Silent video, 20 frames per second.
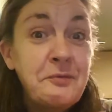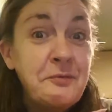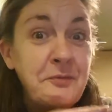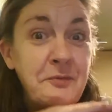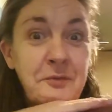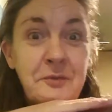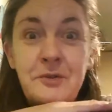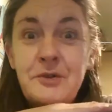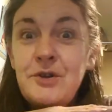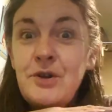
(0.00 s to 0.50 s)

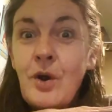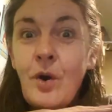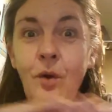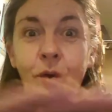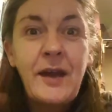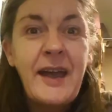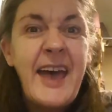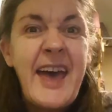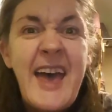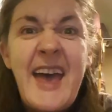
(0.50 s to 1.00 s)

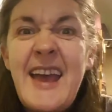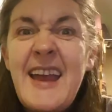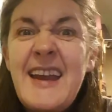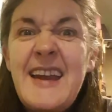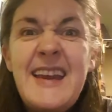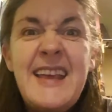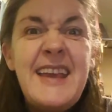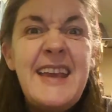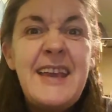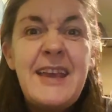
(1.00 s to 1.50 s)
knock
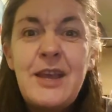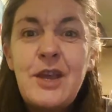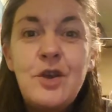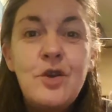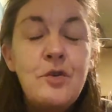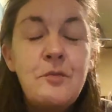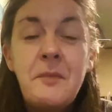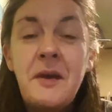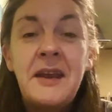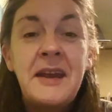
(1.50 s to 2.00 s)
any
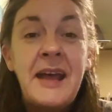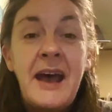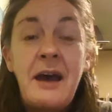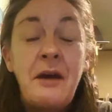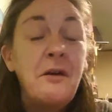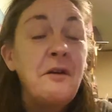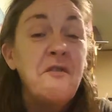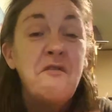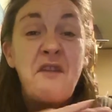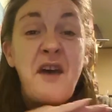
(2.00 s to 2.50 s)
human
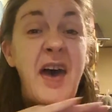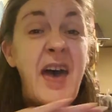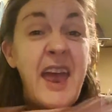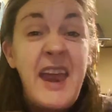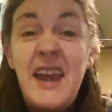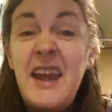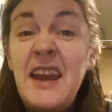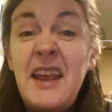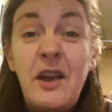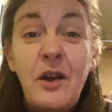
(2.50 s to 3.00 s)
out of
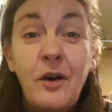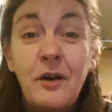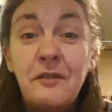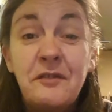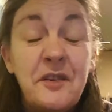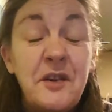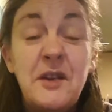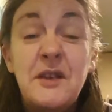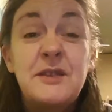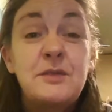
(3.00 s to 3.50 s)
any of
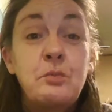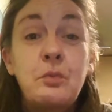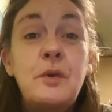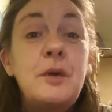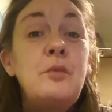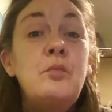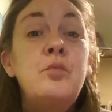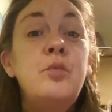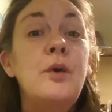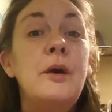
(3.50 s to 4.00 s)
us.
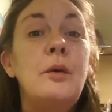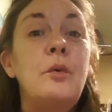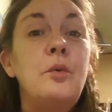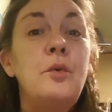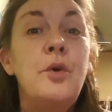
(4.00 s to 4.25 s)
We will